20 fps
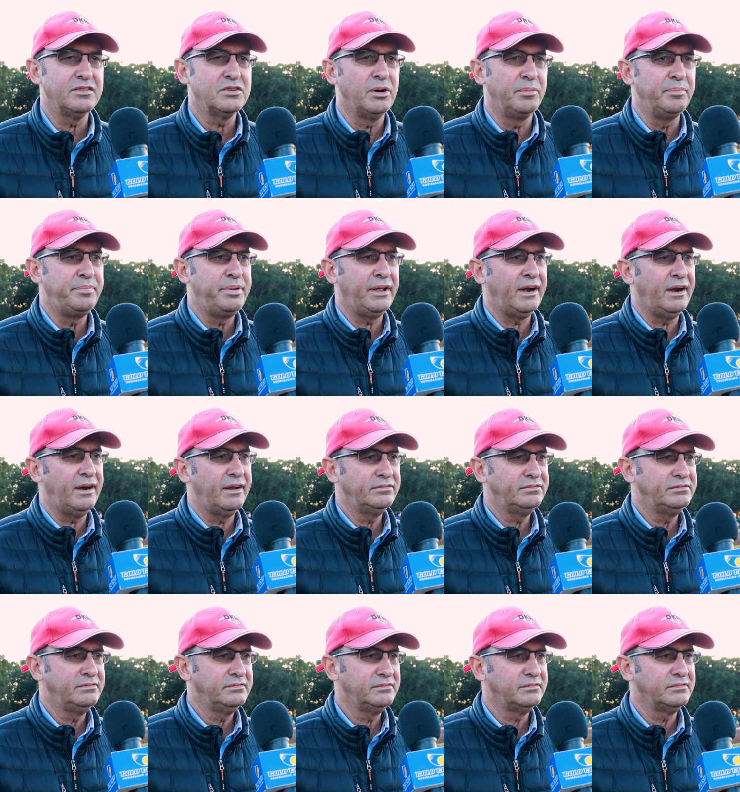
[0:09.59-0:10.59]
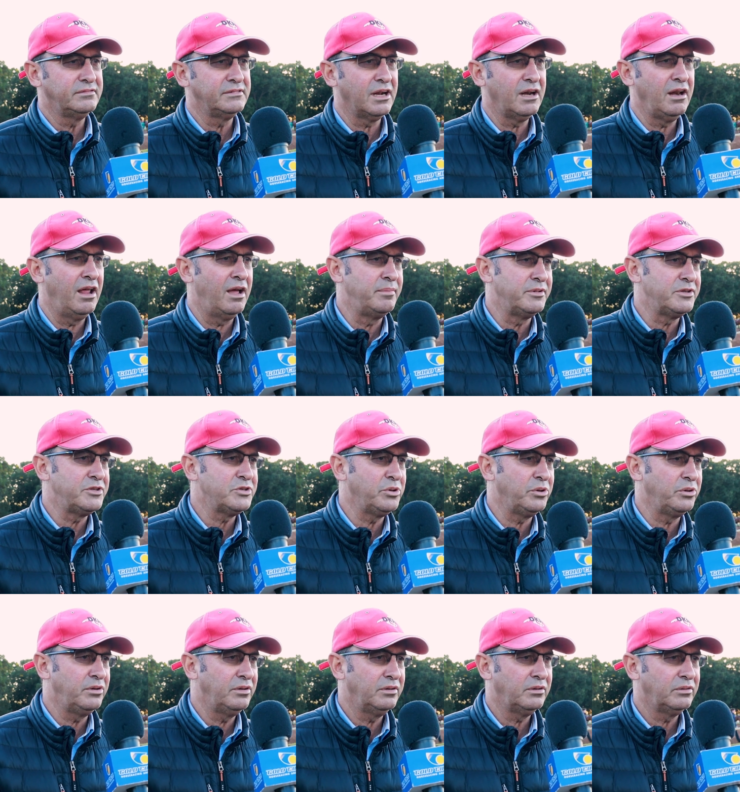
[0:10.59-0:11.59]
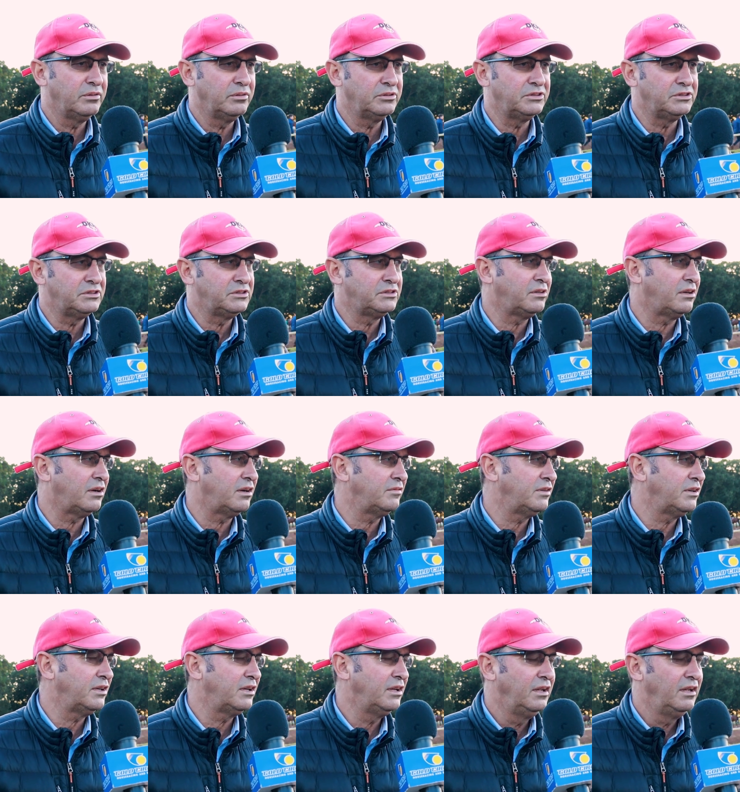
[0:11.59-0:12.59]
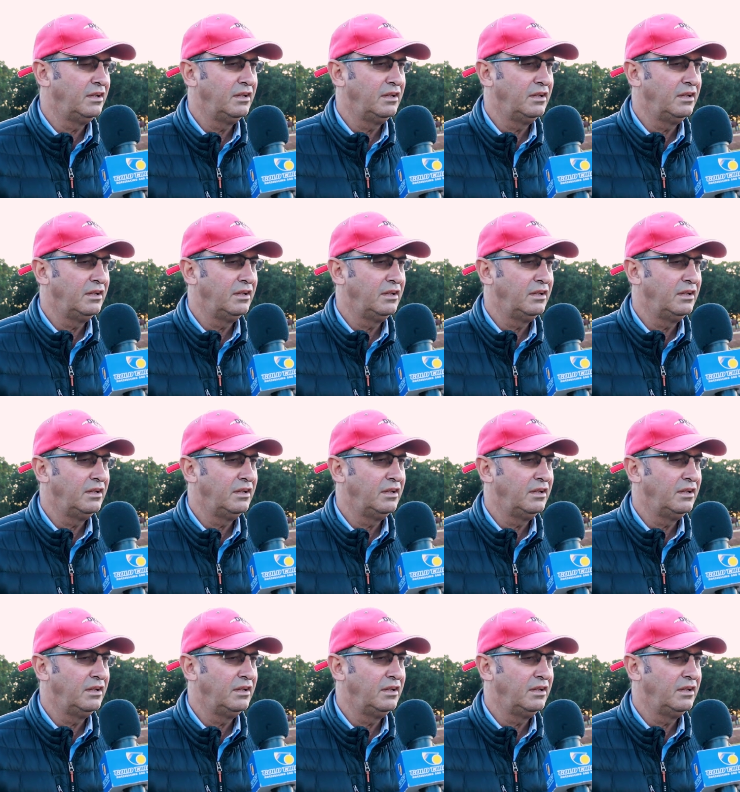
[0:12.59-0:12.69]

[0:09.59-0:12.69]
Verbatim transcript: competitive. The climate's good. Horses thrive here.